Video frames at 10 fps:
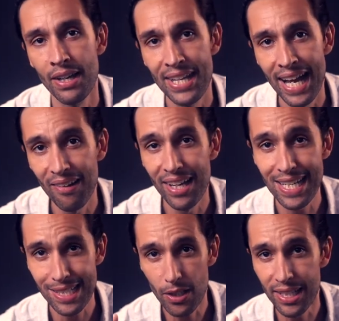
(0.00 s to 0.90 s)
Now
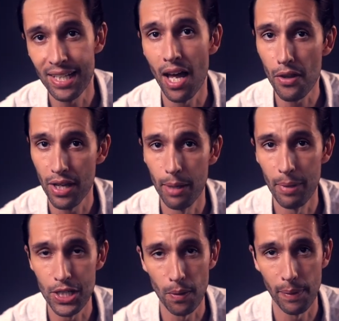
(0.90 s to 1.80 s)
let's look at another
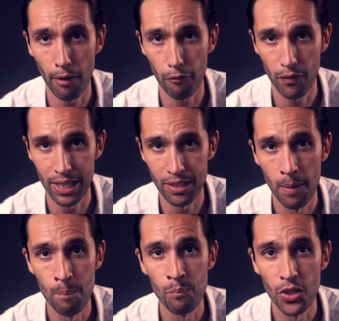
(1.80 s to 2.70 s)
image from that feed,
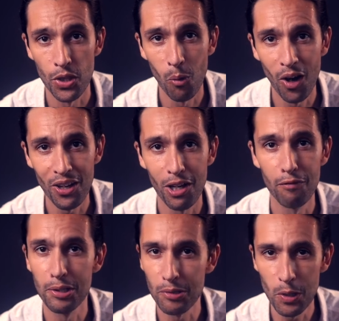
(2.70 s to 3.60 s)
the one
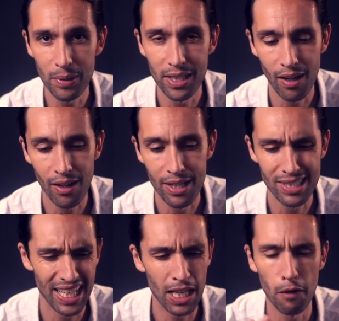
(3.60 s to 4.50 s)
of a group of
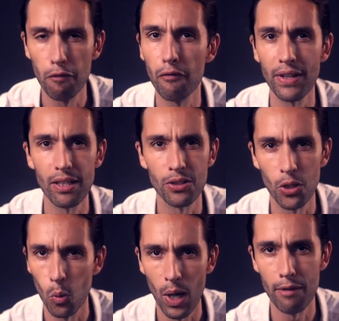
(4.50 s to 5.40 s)
guys in a field
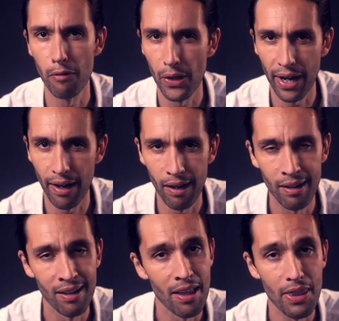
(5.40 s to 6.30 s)
or wherever they are.
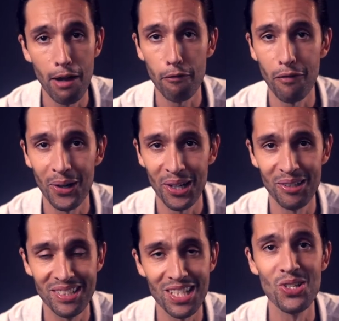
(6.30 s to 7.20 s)
That
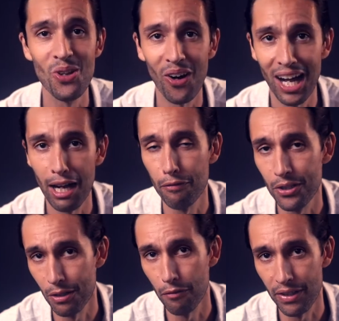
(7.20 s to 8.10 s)
photo does not
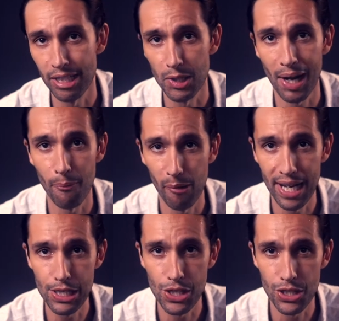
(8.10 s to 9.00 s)
have good figure-ground
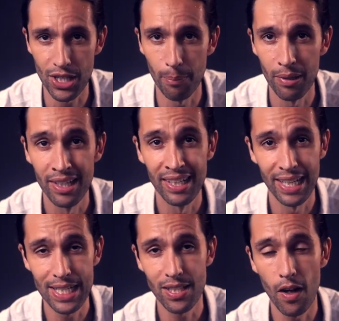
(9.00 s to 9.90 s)
relationship.
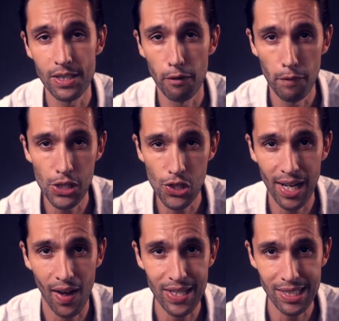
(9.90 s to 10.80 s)
It's hard to
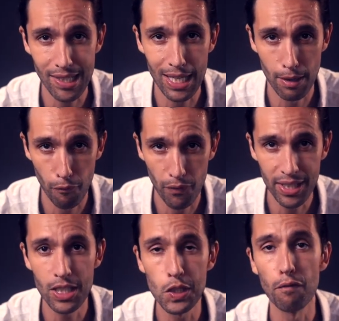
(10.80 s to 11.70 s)
visually isolate the
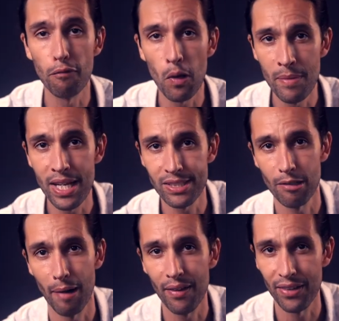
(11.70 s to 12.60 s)
figures from their
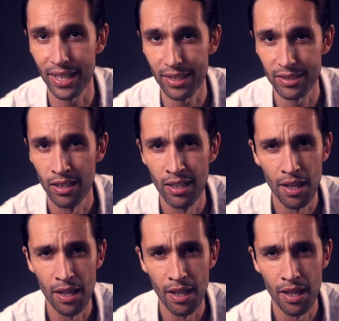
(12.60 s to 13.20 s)
surroundings.